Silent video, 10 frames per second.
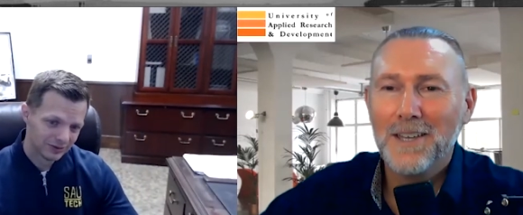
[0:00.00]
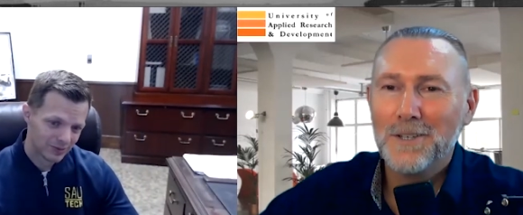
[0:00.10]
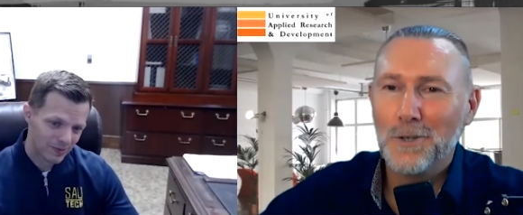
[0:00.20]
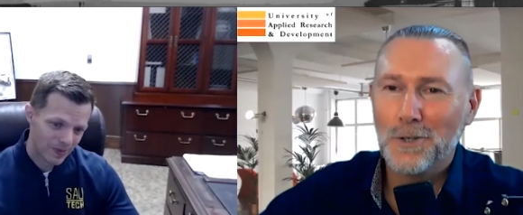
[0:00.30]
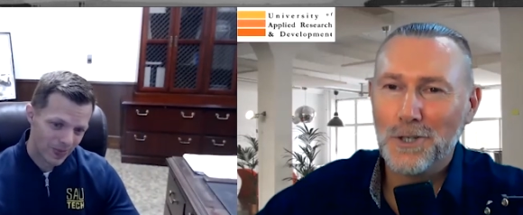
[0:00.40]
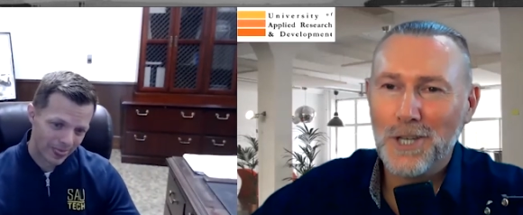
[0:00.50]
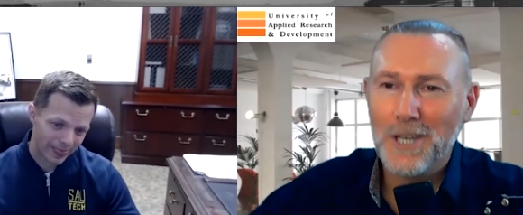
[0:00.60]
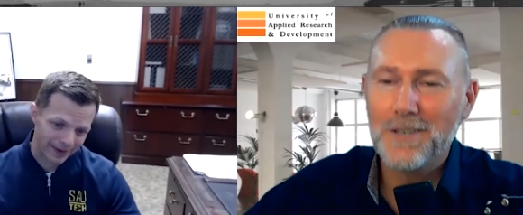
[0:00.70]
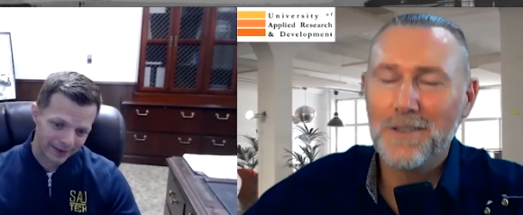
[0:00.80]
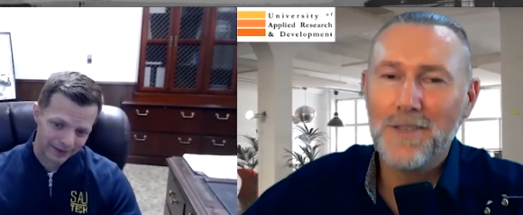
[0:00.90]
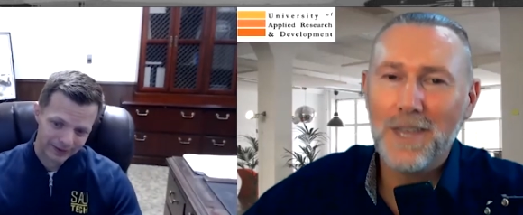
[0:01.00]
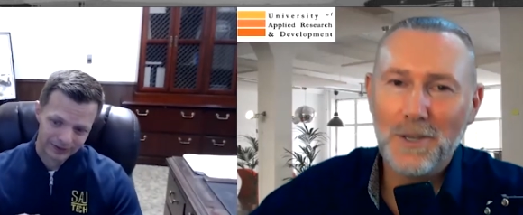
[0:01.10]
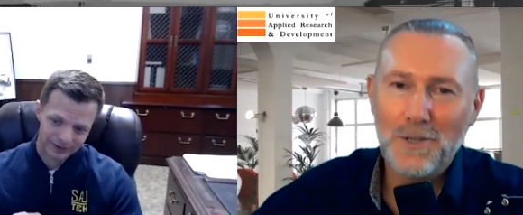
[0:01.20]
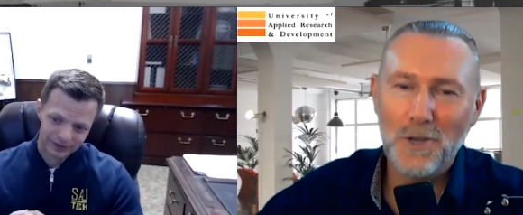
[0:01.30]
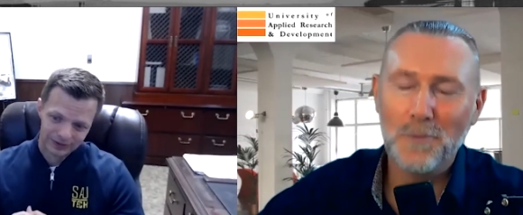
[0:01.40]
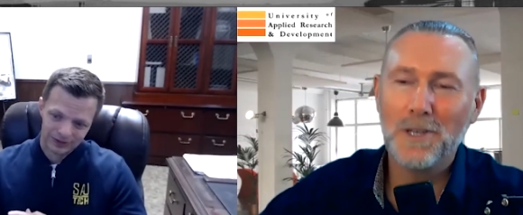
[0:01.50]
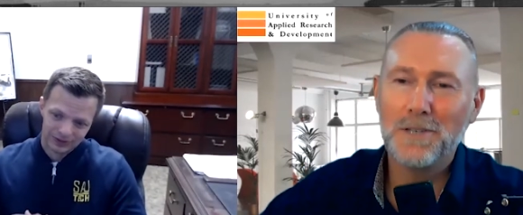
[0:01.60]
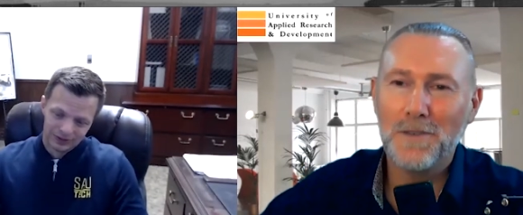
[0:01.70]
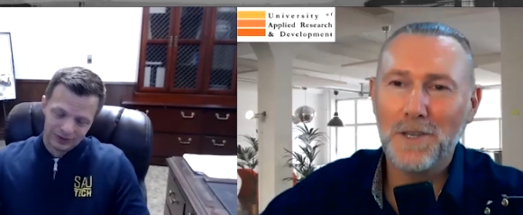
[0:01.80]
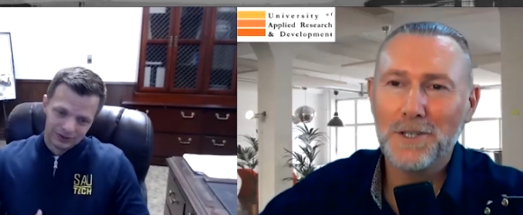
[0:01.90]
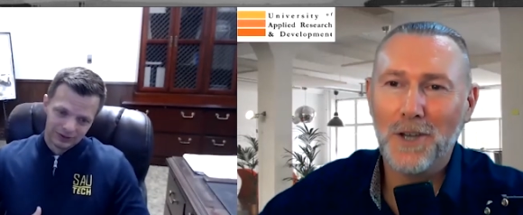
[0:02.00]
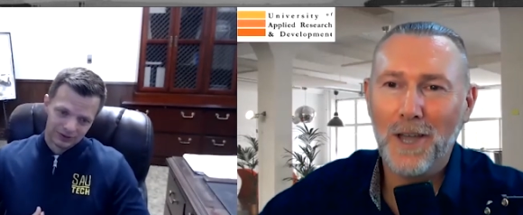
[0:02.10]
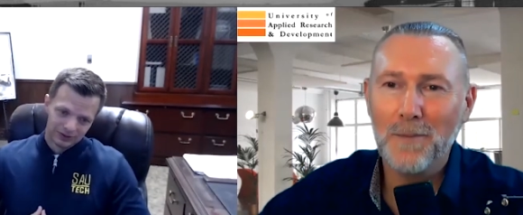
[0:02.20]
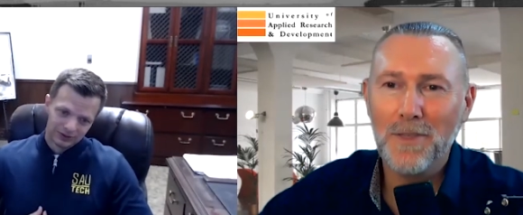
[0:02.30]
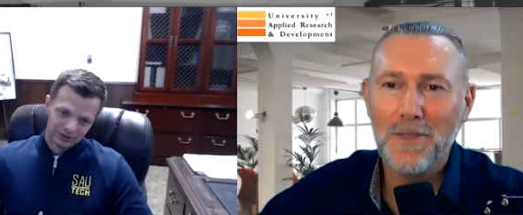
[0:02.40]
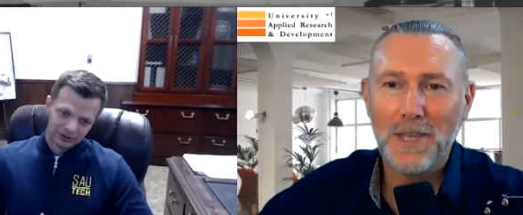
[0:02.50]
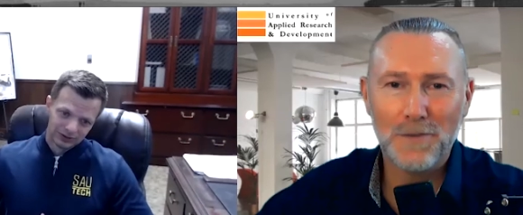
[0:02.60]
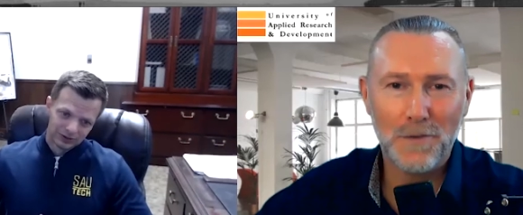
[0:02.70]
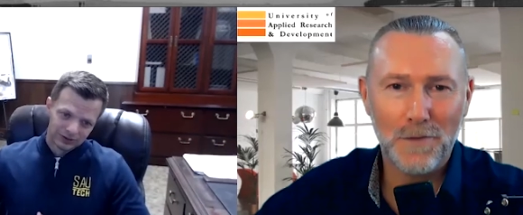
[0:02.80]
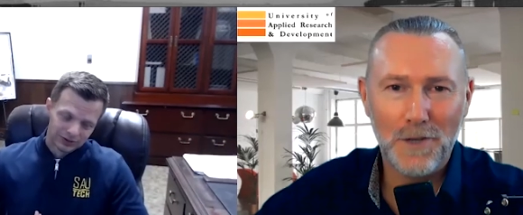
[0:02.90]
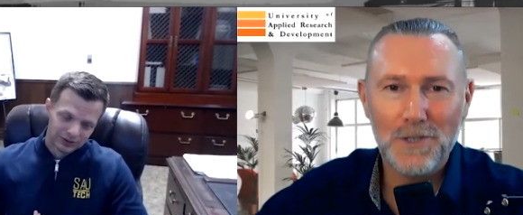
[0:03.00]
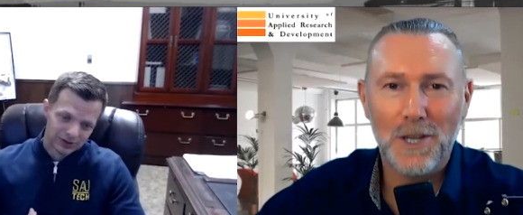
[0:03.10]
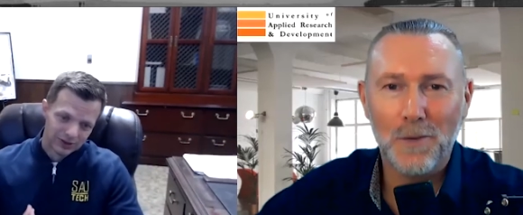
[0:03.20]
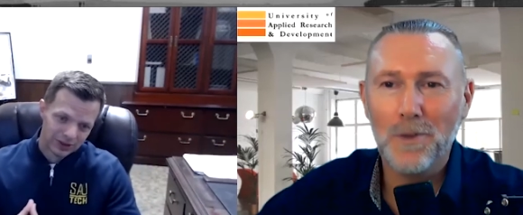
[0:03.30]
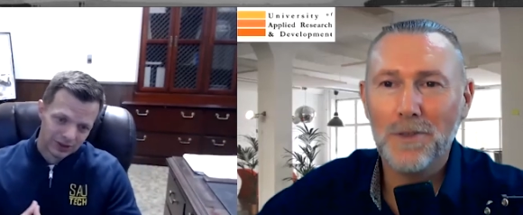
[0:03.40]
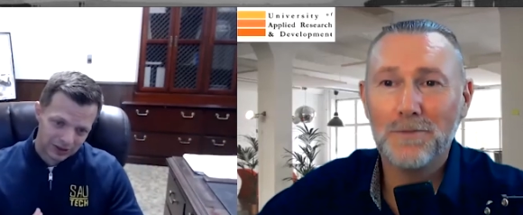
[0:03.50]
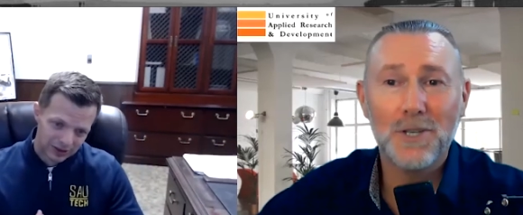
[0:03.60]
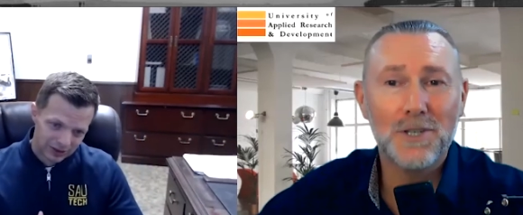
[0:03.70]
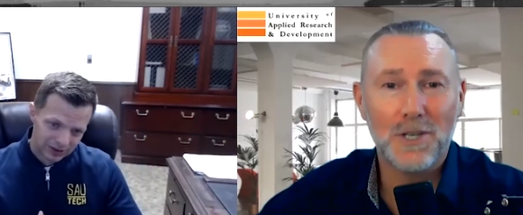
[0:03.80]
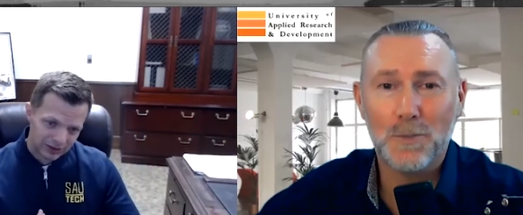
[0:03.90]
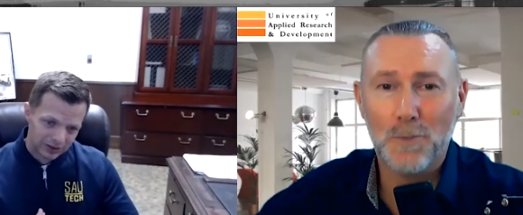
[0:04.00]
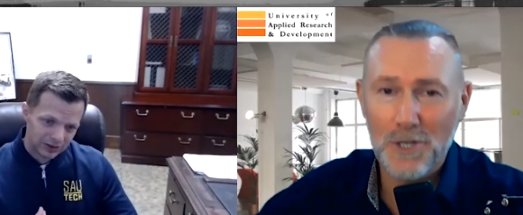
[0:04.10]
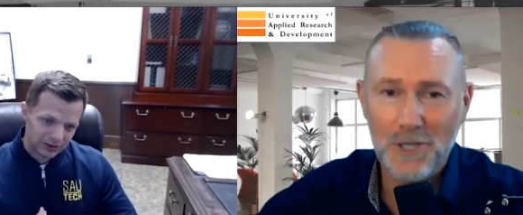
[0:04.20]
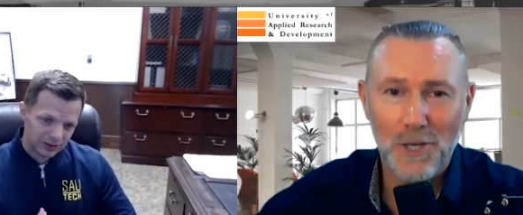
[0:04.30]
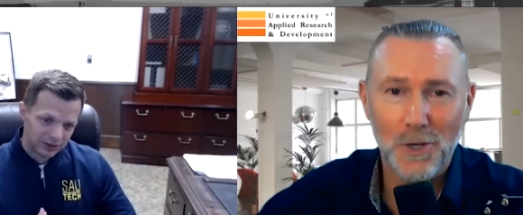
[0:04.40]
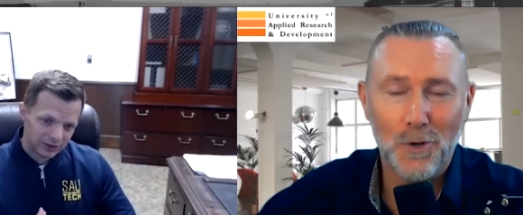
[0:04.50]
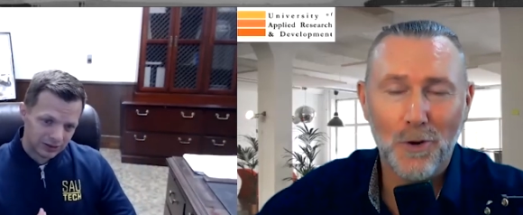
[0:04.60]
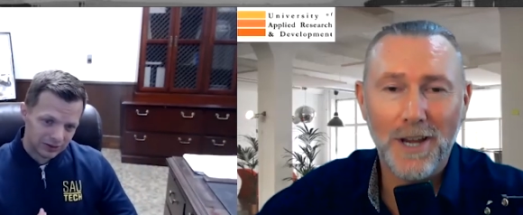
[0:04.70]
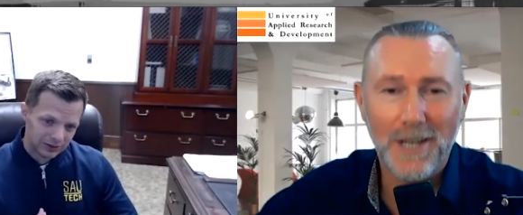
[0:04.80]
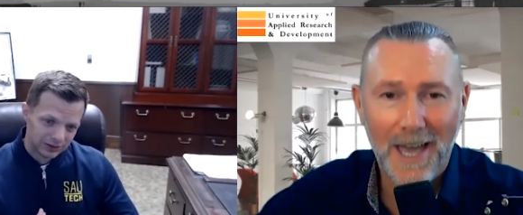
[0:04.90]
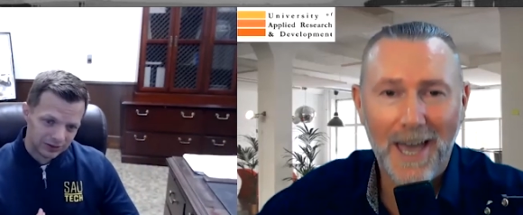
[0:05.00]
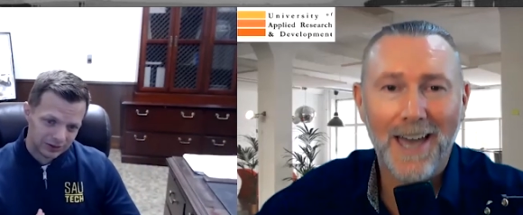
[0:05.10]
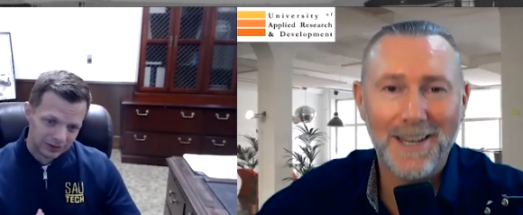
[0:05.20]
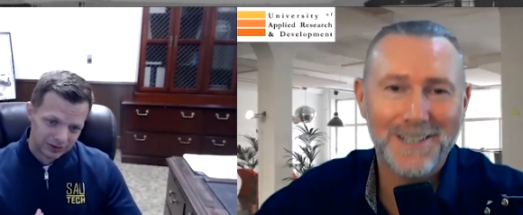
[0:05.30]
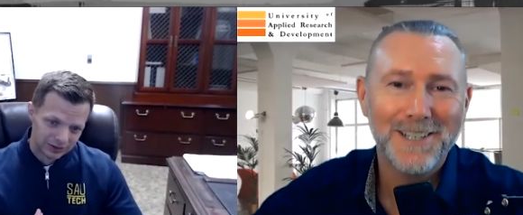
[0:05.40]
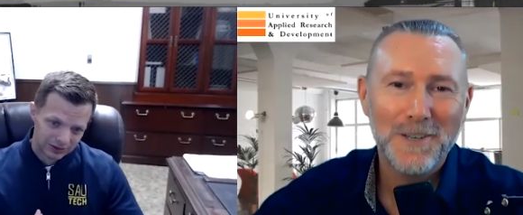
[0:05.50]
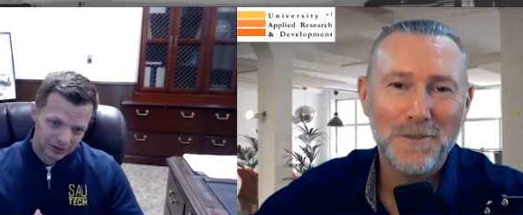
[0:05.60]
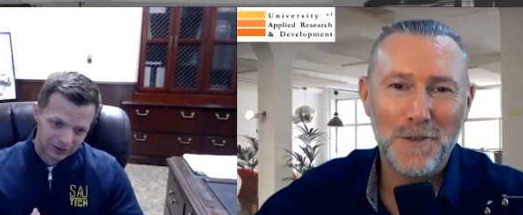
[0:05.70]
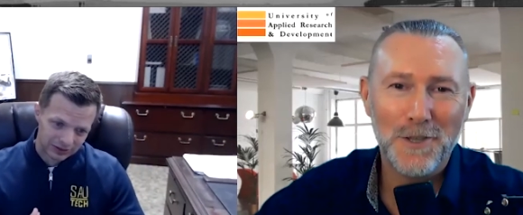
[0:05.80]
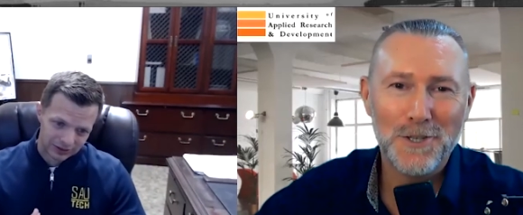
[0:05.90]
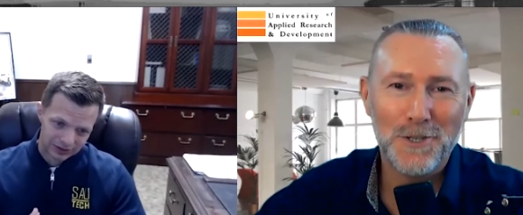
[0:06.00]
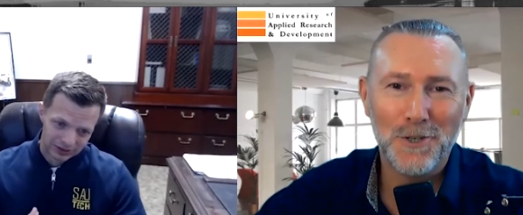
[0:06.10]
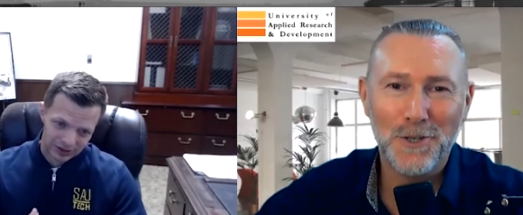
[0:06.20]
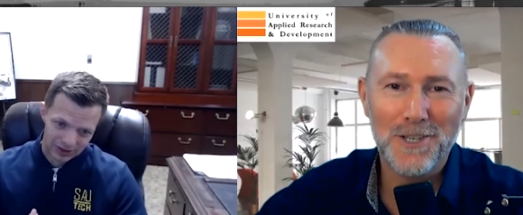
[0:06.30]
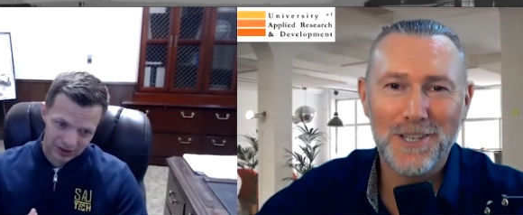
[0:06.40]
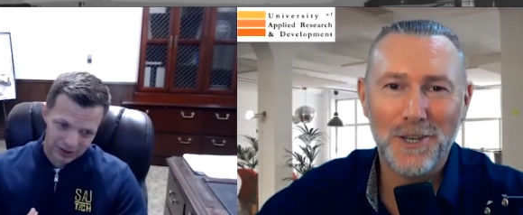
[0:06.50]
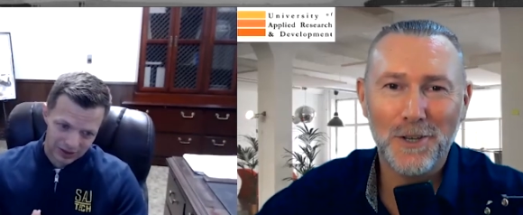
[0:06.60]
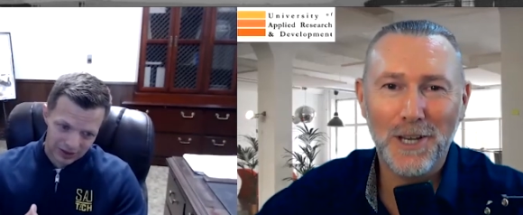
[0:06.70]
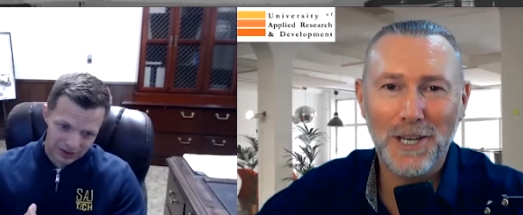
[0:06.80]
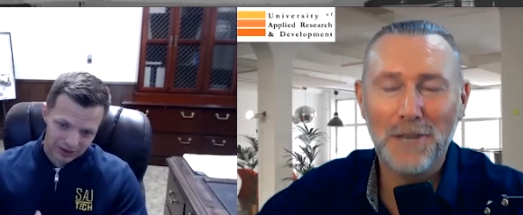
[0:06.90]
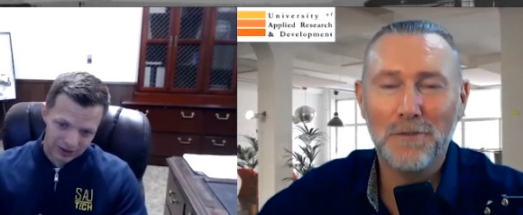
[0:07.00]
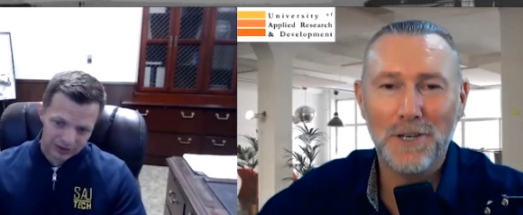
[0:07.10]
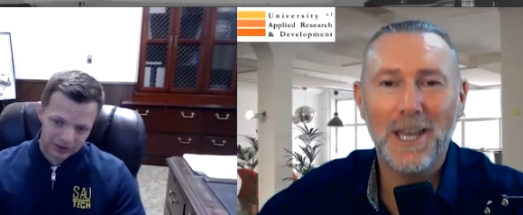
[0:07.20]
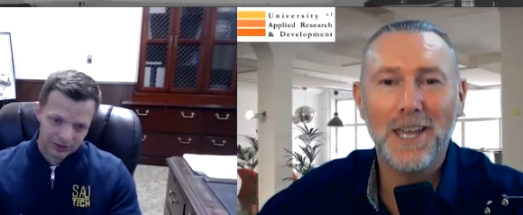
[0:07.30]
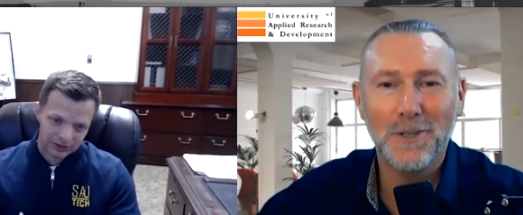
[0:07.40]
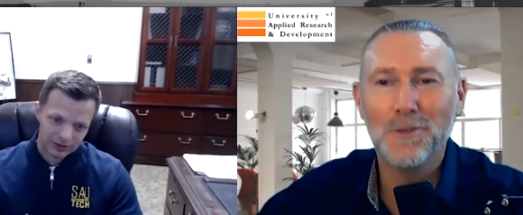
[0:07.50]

Speaker 1: Dr. Jason, thank you so much for your time and thanks for finishing with just expressing your great heart for the students that you lead every day and your